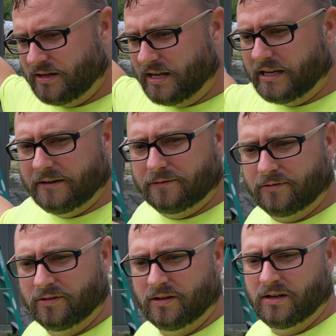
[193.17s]
eave.
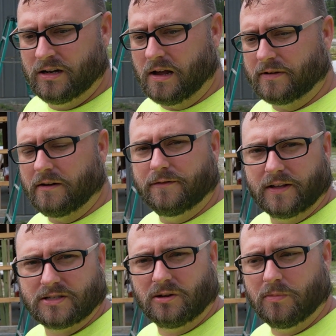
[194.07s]
I've got
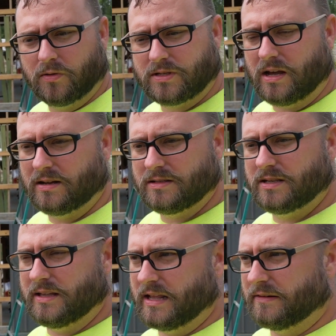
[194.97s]
vents on both sides,
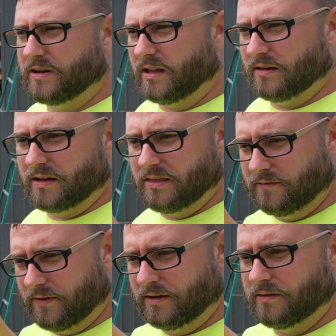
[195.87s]
and then I've got, again, the
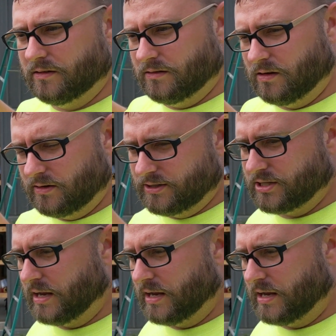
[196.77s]
vent on each